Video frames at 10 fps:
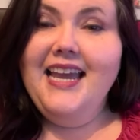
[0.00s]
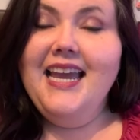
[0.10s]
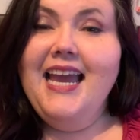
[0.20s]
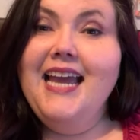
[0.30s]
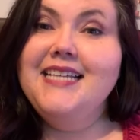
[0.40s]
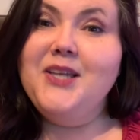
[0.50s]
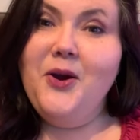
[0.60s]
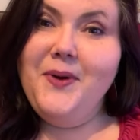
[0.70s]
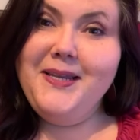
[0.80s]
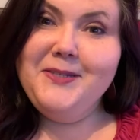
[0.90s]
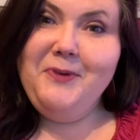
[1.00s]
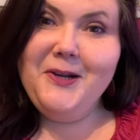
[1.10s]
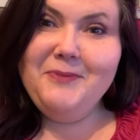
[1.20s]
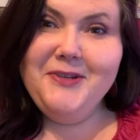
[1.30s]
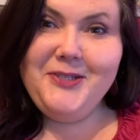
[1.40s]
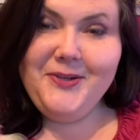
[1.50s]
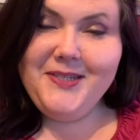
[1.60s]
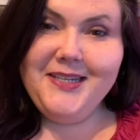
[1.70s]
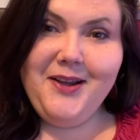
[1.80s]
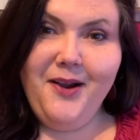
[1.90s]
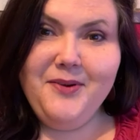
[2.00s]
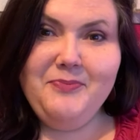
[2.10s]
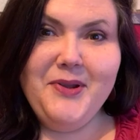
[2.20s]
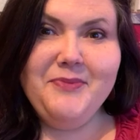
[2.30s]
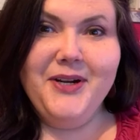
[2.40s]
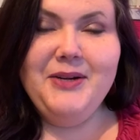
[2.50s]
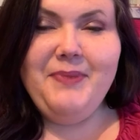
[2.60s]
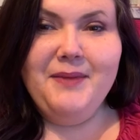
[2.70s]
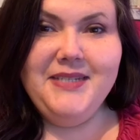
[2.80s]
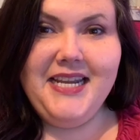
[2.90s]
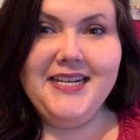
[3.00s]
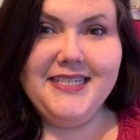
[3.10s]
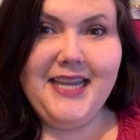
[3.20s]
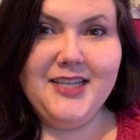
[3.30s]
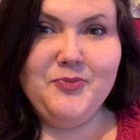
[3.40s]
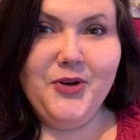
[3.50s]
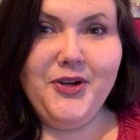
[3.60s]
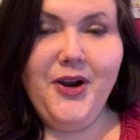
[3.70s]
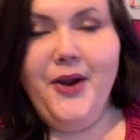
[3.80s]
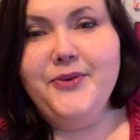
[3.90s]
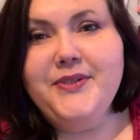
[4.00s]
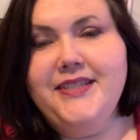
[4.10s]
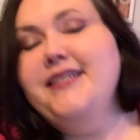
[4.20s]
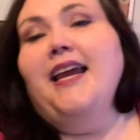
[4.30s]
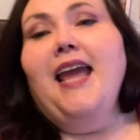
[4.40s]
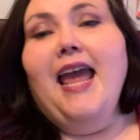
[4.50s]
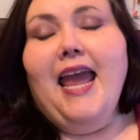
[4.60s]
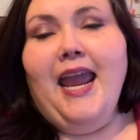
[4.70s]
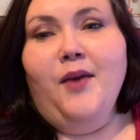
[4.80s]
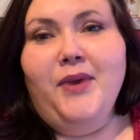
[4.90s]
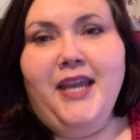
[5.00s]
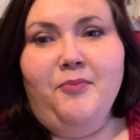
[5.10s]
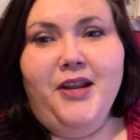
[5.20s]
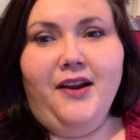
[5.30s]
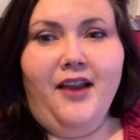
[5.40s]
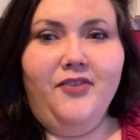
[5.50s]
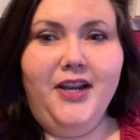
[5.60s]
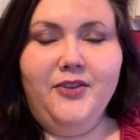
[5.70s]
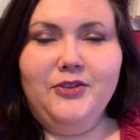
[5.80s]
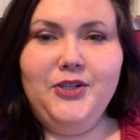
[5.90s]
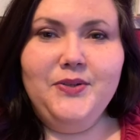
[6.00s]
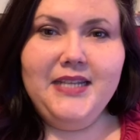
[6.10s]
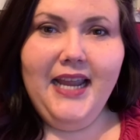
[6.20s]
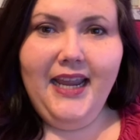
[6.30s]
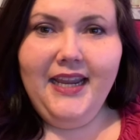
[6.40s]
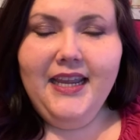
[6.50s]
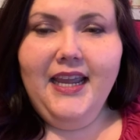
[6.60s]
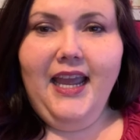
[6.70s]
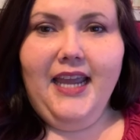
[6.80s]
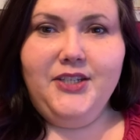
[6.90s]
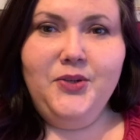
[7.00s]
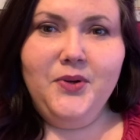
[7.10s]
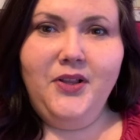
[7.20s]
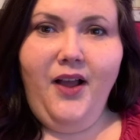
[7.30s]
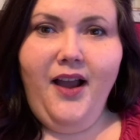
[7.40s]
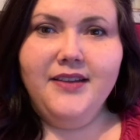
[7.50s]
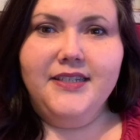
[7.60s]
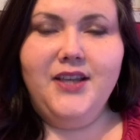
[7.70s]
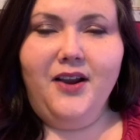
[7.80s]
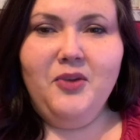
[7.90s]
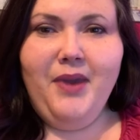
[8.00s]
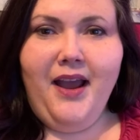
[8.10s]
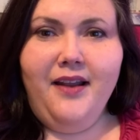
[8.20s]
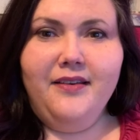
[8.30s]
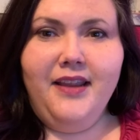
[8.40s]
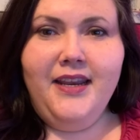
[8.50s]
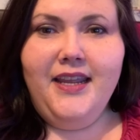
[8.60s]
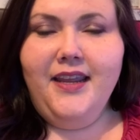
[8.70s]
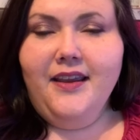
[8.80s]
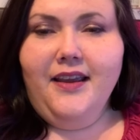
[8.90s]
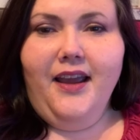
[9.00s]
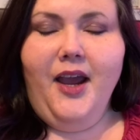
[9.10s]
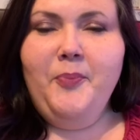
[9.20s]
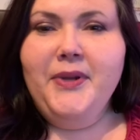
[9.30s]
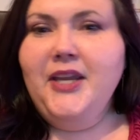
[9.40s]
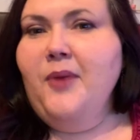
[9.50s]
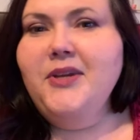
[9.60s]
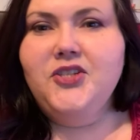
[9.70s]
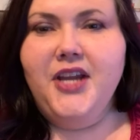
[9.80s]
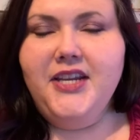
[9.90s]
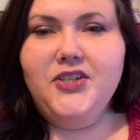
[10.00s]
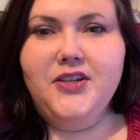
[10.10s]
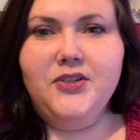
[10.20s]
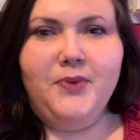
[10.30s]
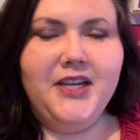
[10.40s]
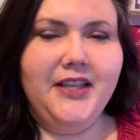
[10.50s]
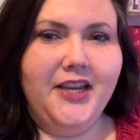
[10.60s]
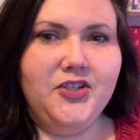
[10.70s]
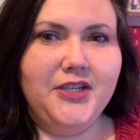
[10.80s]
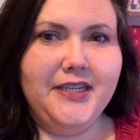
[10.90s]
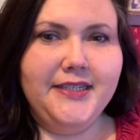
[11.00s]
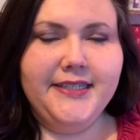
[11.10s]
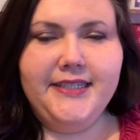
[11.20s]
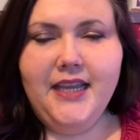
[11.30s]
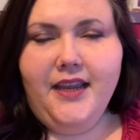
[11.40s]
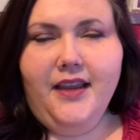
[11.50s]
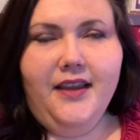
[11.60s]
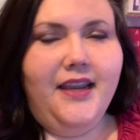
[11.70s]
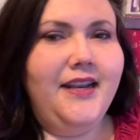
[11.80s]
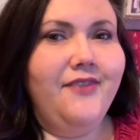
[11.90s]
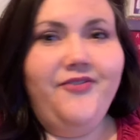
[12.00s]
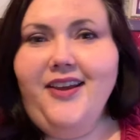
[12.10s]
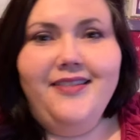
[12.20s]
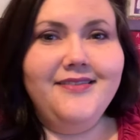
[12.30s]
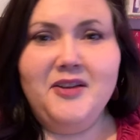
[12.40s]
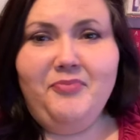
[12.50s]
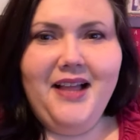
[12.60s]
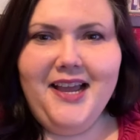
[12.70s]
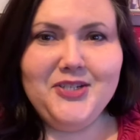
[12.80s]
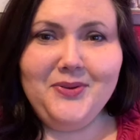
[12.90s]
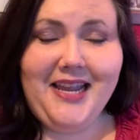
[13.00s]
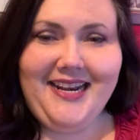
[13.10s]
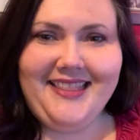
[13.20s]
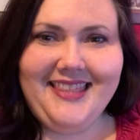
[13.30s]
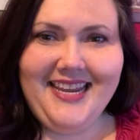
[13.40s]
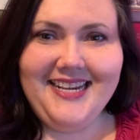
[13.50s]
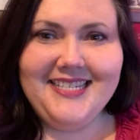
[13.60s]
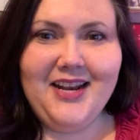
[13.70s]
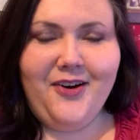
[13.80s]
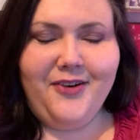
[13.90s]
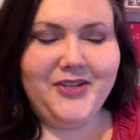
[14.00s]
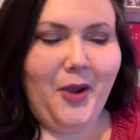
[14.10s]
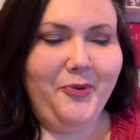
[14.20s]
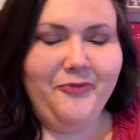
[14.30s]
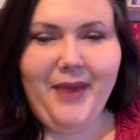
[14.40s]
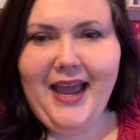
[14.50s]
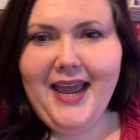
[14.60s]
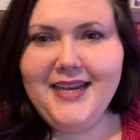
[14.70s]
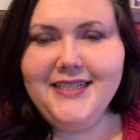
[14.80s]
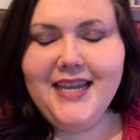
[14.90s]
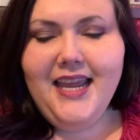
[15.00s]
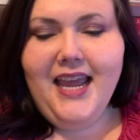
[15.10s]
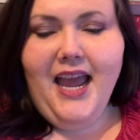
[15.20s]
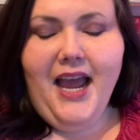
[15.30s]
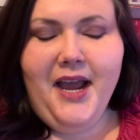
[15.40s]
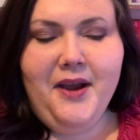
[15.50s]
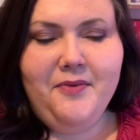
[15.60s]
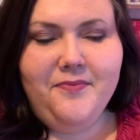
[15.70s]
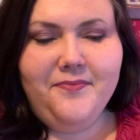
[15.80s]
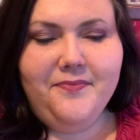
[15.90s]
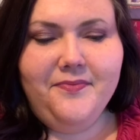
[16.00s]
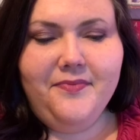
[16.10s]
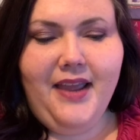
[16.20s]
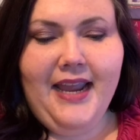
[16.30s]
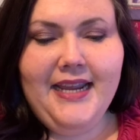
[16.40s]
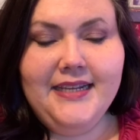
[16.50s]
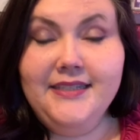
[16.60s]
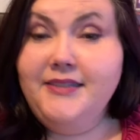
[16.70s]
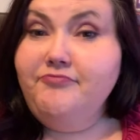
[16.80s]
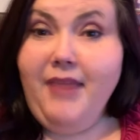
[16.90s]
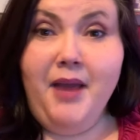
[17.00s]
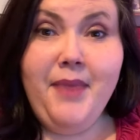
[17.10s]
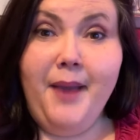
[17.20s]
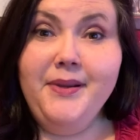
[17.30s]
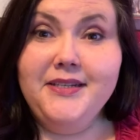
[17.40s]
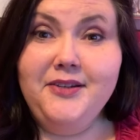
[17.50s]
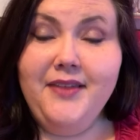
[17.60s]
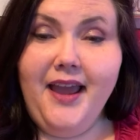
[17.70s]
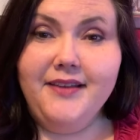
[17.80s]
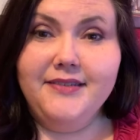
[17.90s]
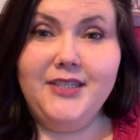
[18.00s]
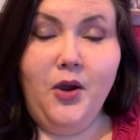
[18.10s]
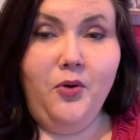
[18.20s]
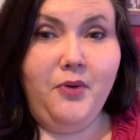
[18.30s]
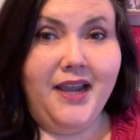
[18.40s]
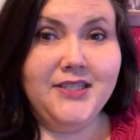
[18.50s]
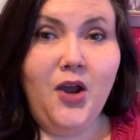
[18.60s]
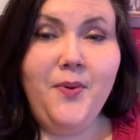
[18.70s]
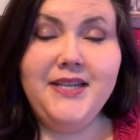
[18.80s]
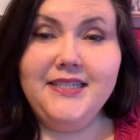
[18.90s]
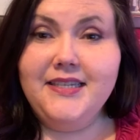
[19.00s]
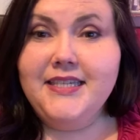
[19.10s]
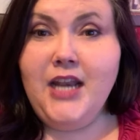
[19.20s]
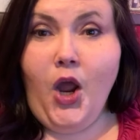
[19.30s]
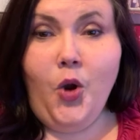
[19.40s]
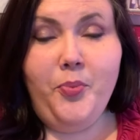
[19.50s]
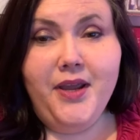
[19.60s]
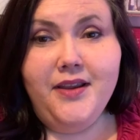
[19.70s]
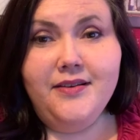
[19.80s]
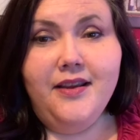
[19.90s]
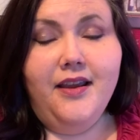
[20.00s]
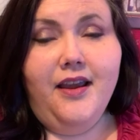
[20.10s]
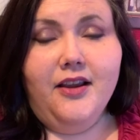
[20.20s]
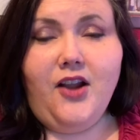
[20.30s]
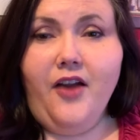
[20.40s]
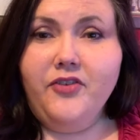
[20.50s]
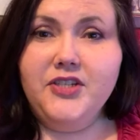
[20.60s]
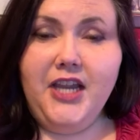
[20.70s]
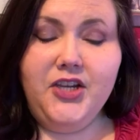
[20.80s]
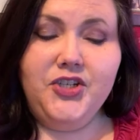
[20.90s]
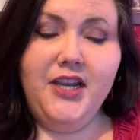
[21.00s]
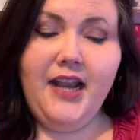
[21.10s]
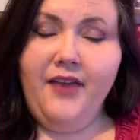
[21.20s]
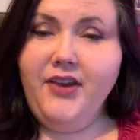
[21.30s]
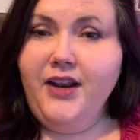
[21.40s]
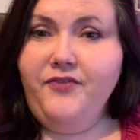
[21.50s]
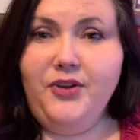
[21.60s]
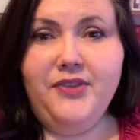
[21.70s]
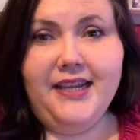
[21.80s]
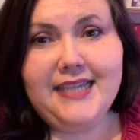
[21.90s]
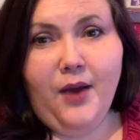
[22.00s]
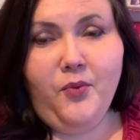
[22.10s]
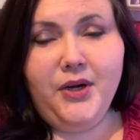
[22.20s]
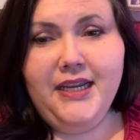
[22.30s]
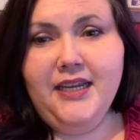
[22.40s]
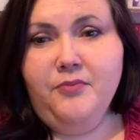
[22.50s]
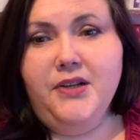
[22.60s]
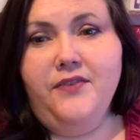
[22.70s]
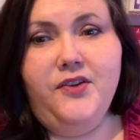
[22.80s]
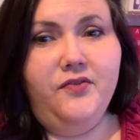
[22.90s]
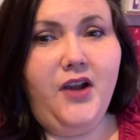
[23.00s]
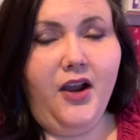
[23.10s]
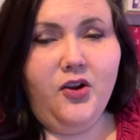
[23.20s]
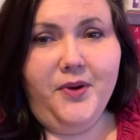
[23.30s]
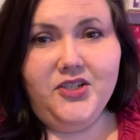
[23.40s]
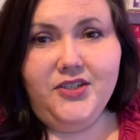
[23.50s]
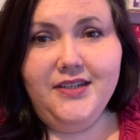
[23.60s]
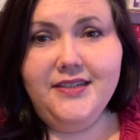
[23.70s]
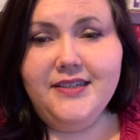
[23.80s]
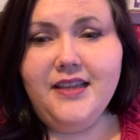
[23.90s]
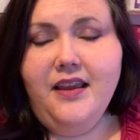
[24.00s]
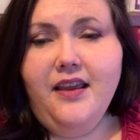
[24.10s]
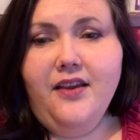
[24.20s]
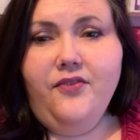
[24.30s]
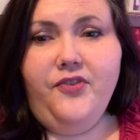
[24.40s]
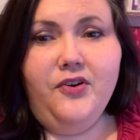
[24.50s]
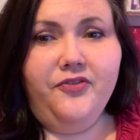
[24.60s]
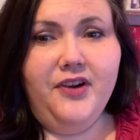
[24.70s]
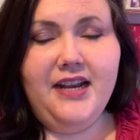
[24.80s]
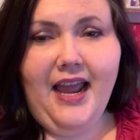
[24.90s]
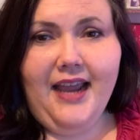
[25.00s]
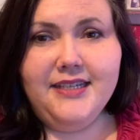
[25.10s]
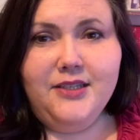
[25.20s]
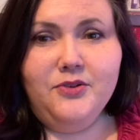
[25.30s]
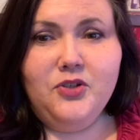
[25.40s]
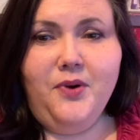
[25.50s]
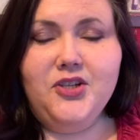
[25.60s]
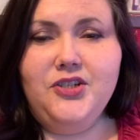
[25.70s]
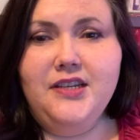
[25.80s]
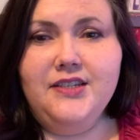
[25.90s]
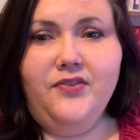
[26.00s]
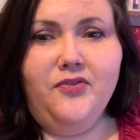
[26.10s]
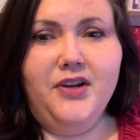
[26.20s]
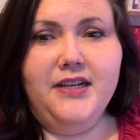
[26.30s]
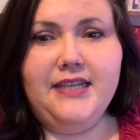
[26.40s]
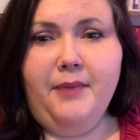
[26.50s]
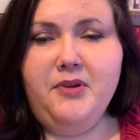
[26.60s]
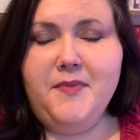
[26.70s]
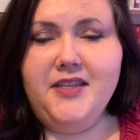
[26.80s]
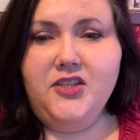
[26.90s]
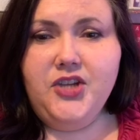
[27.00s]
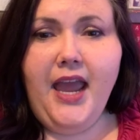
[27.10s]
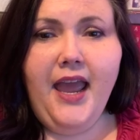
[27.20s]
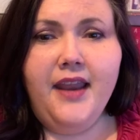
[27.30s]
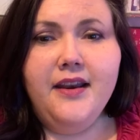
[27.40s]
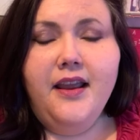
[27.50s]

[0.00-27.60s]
As always, welcome to Tuesday Talk with Bim Group. I'm Deanna Sizemore, your host, and we come here every other Tuesday at 2 o'clock to talk about any up-and-coming changes, regulations, any fun compliance-related things that are top of mind. And I'm happy to do that. So, as always, this is an open conversation. I've got a few things I want to hit, but if you've got questions, feel free to ask those questions. Feel free to type them in the chat.